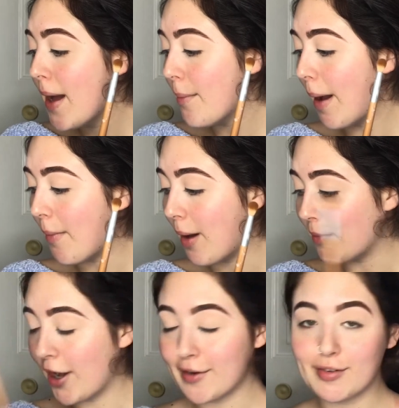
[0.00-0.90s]
My mom
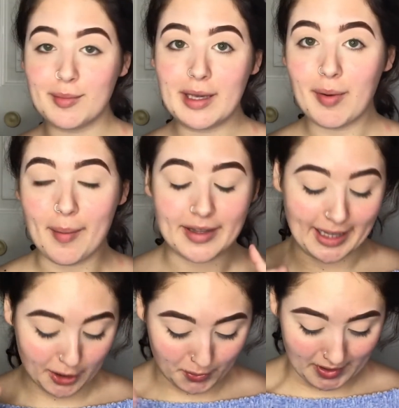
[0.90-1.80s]
got it for me probably
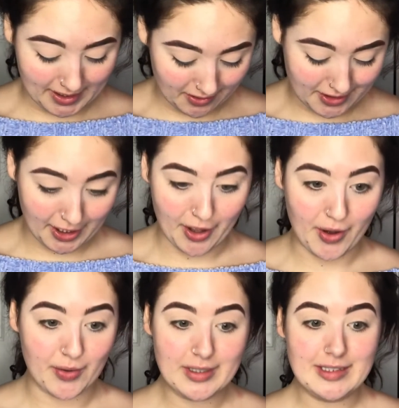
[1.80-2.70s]
like 3 years
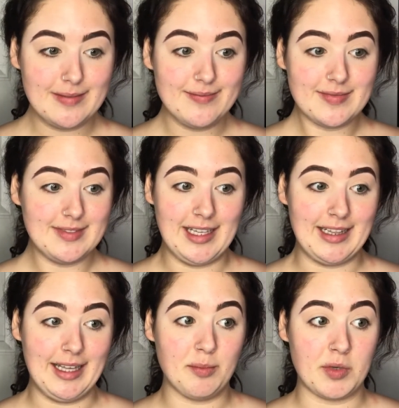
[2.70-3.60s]
ago at
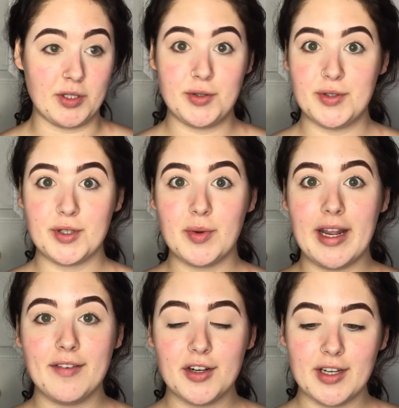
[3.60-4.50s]
like Marshall's or
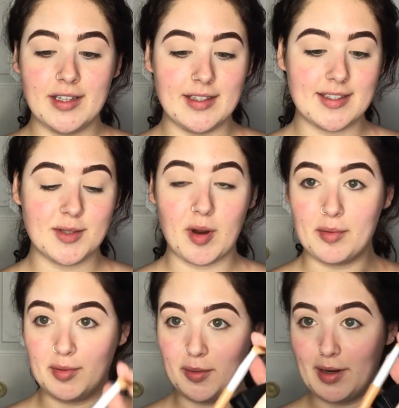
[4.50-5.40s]
whatever. And this is
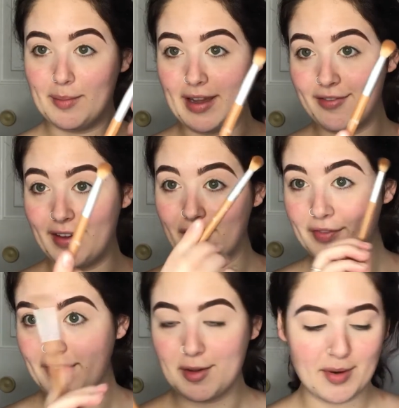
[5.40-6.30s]
probably one of my favorite
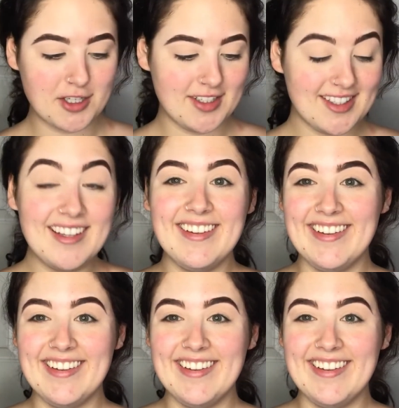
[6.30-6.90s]
fluffy brushes.